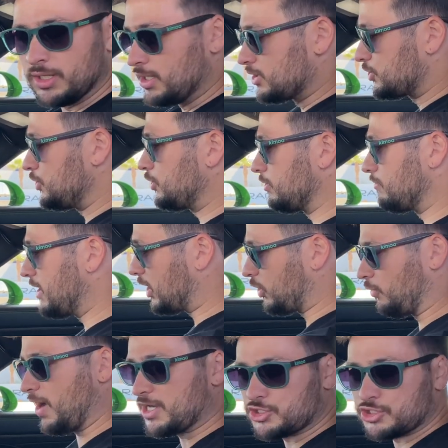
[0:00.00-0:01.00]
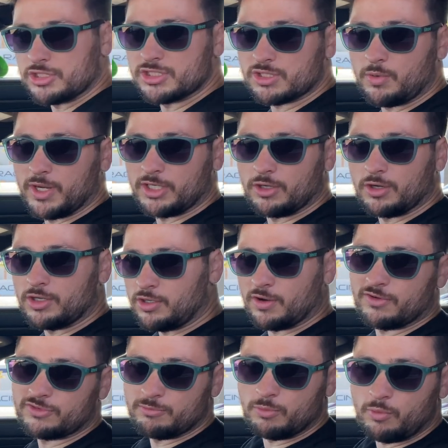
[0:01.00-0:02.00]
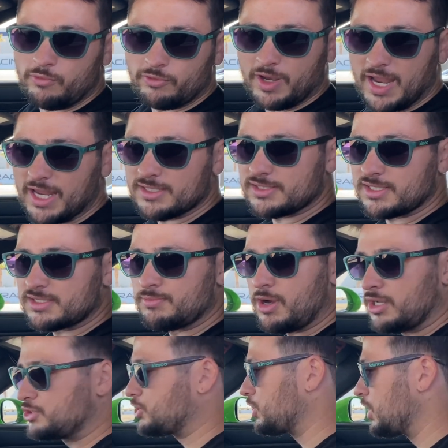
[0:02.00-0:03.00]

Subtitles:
So you can make corrections quicker, you don't have to move your hands as much.